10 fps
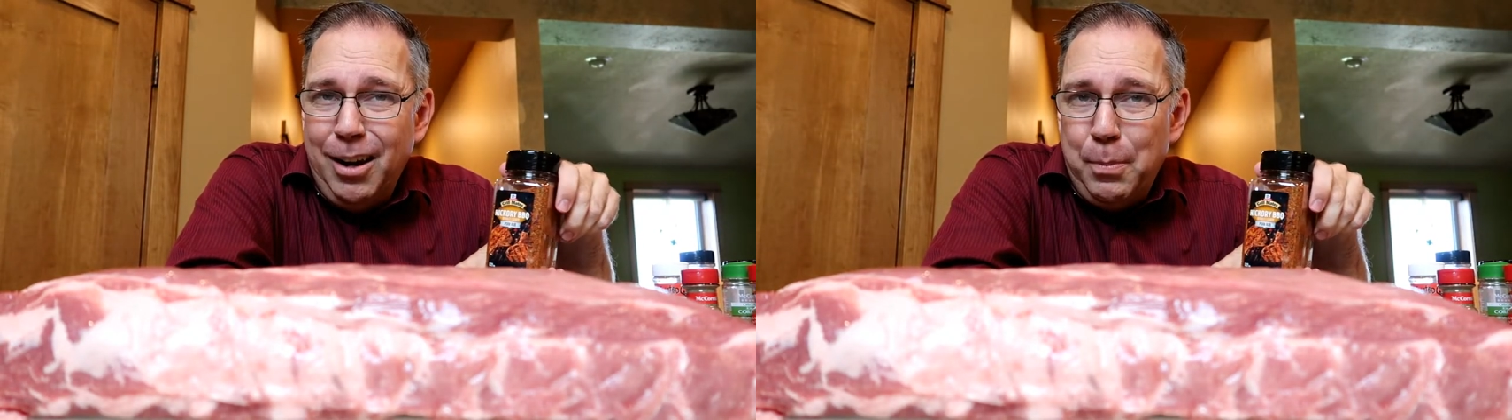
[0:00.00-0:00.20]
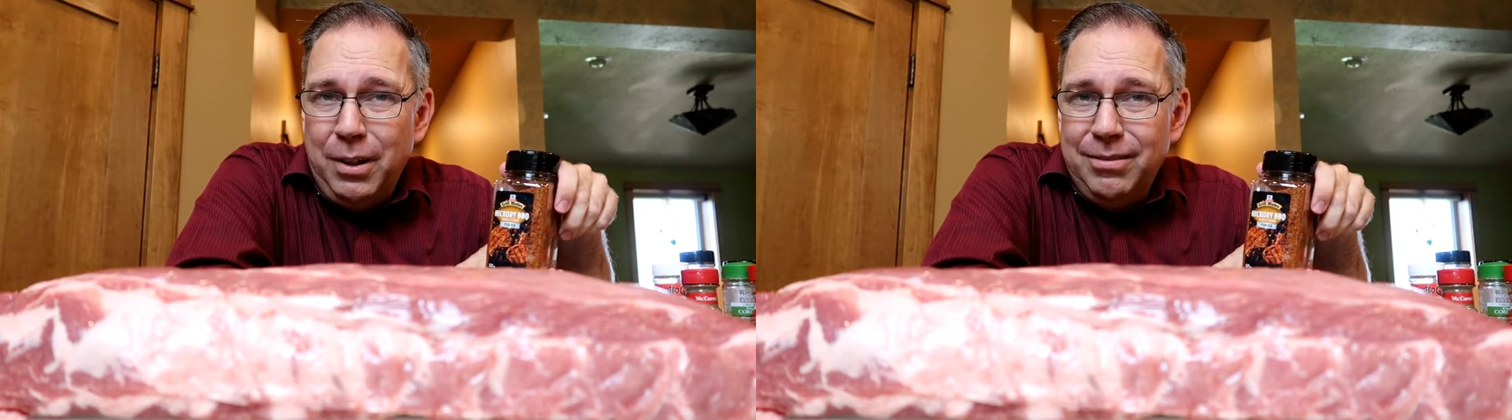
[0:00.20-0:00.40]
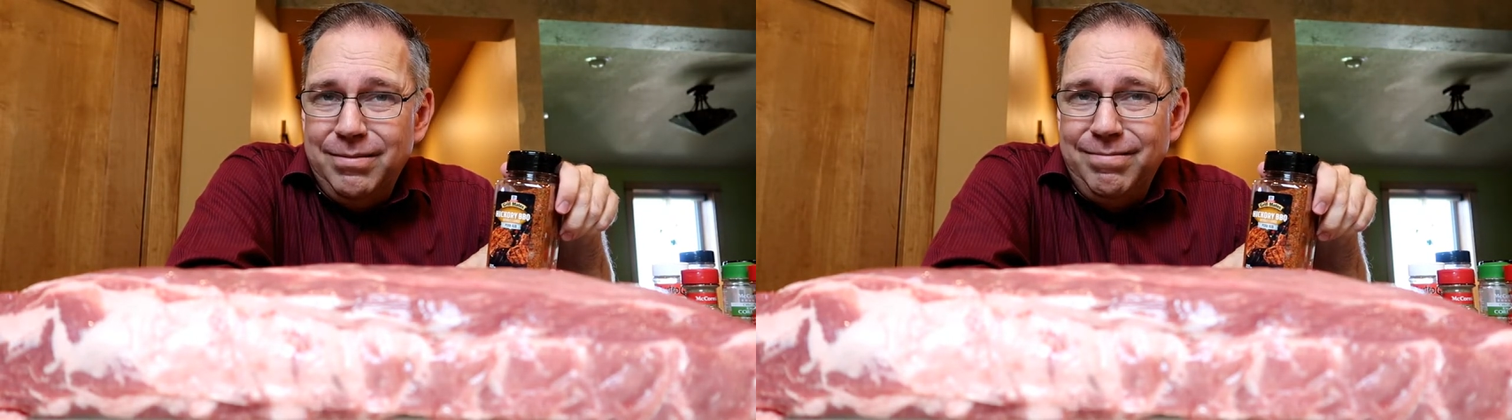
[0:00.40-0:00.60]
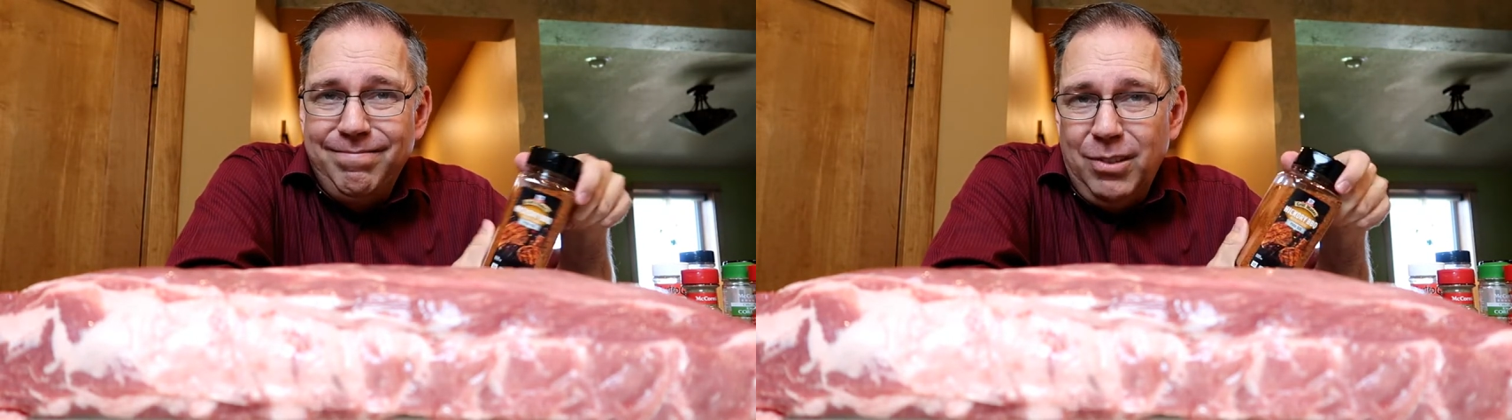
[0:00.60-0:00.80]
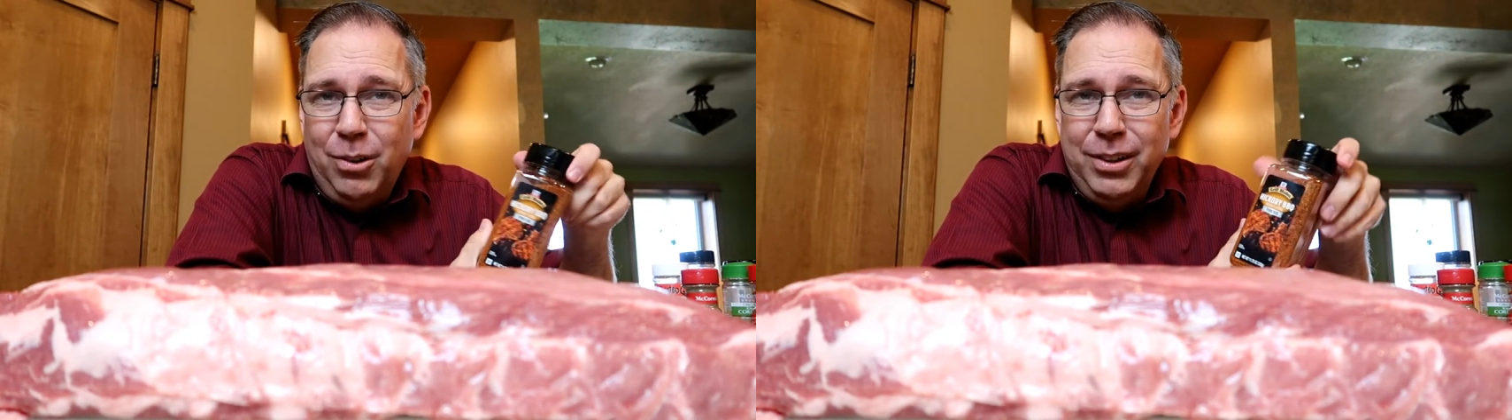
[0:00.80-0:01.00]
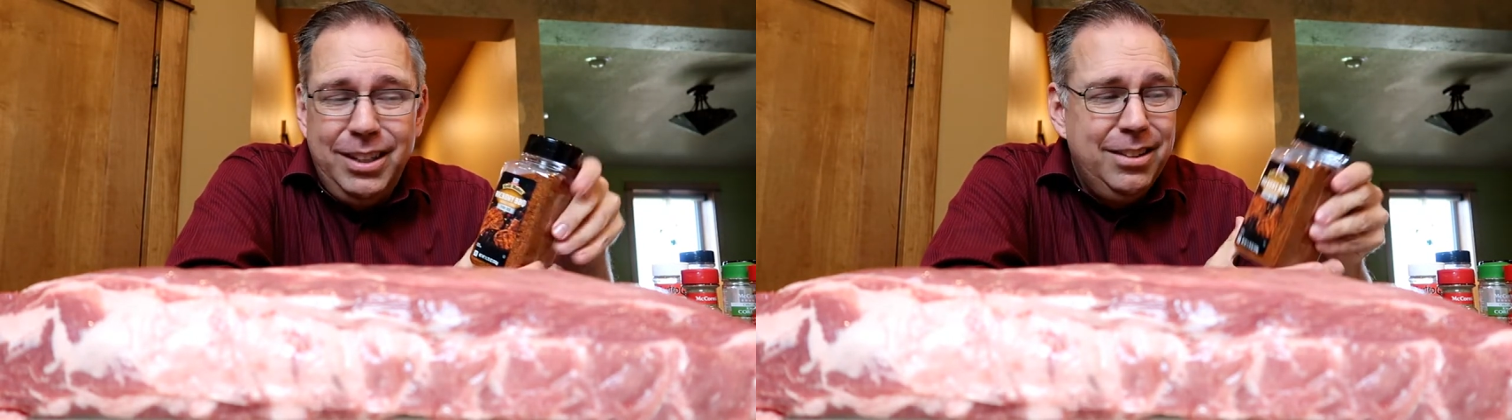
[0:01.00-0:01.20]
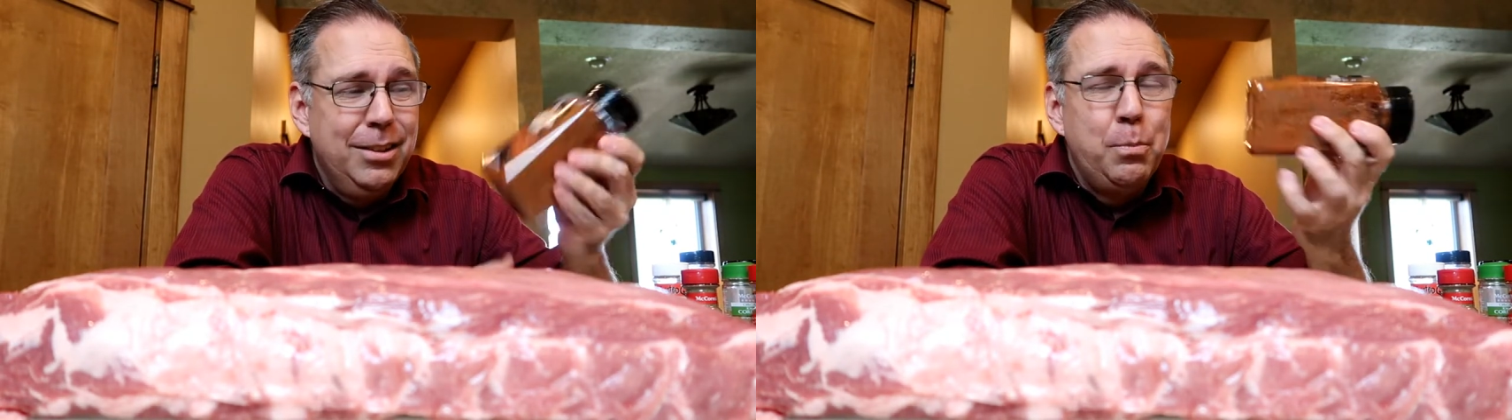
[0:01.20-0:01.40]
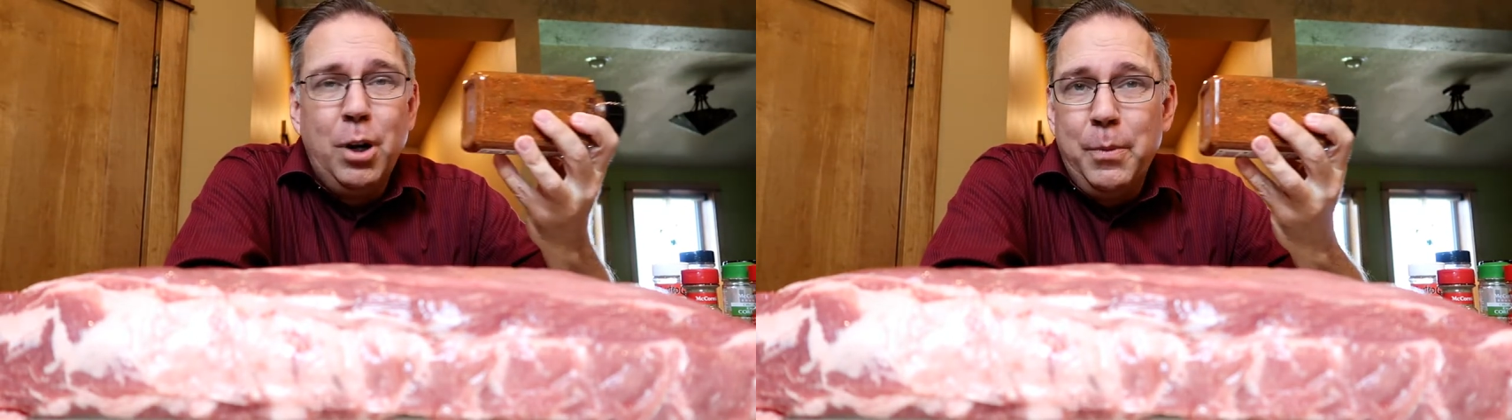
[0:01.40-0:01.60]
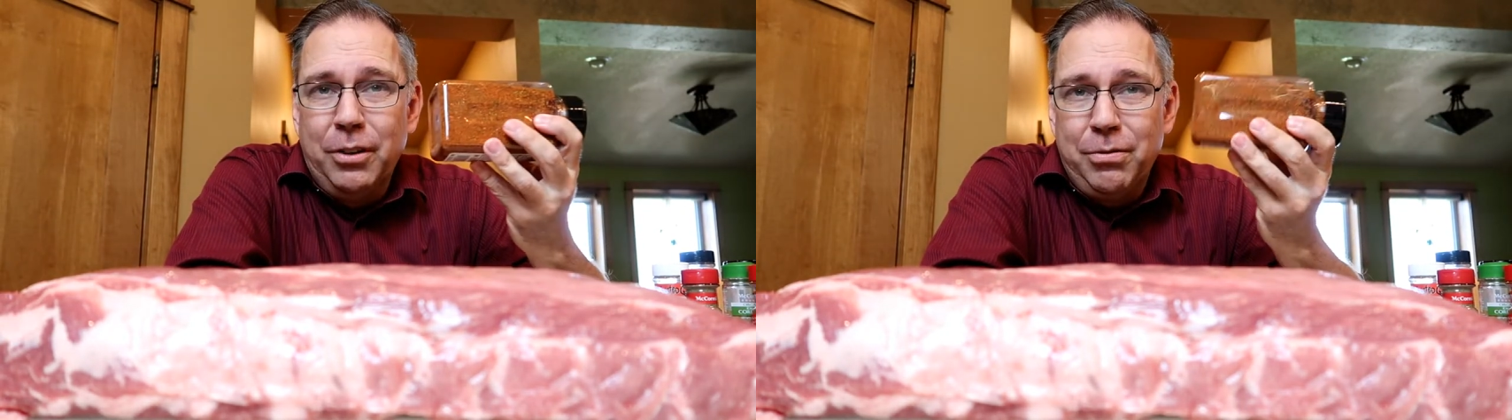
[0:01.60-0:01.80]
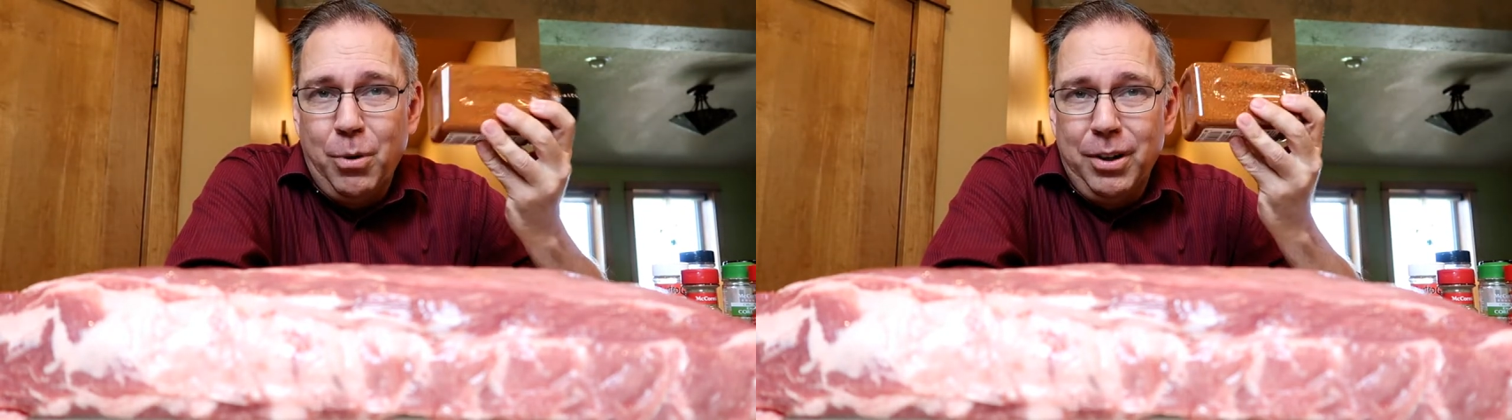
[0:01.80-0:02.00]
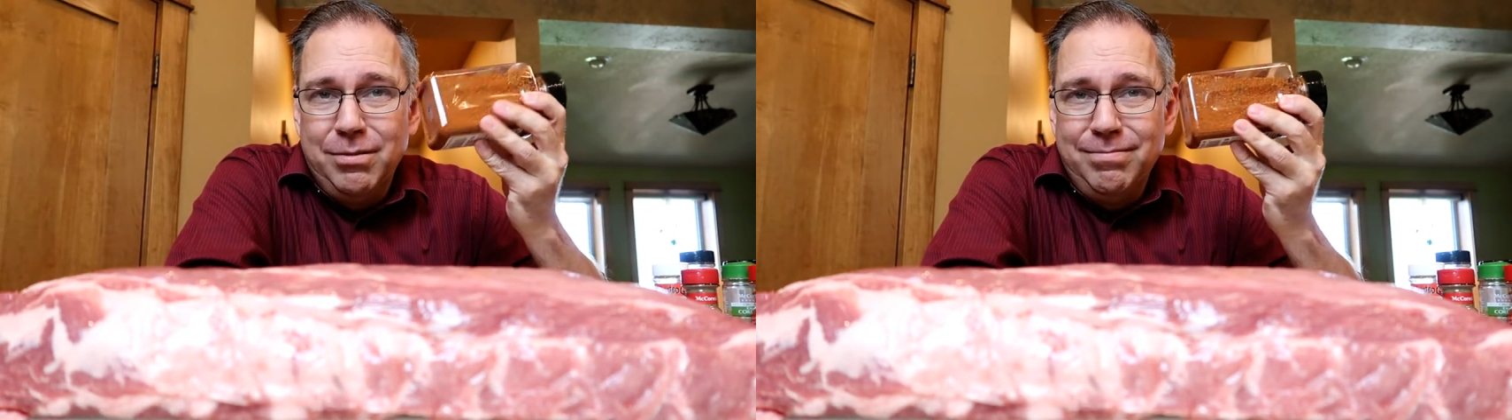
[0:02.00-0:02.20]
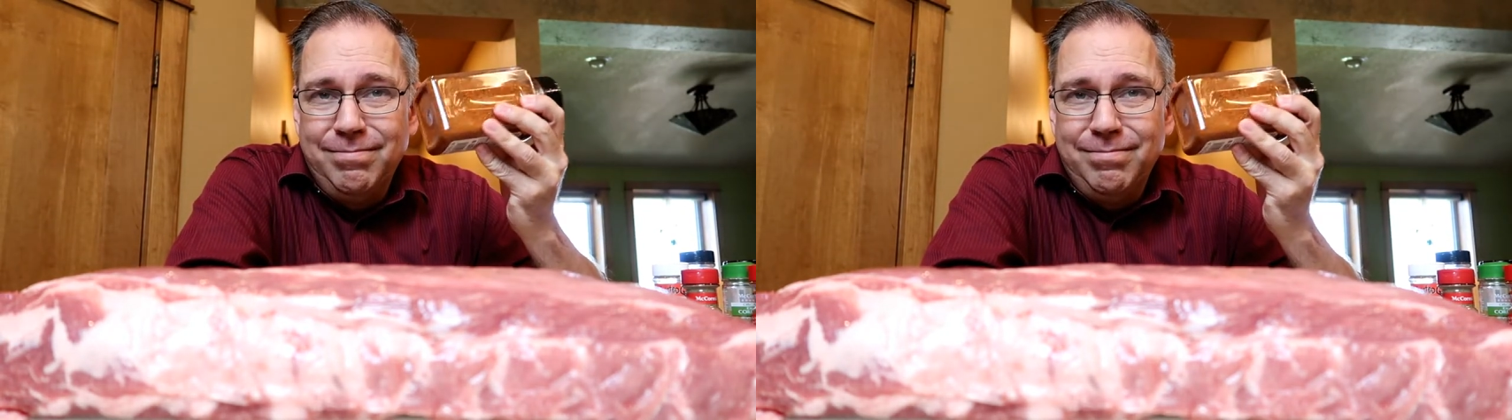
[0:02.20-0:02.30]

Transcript: up, only they're pre-mixed for you.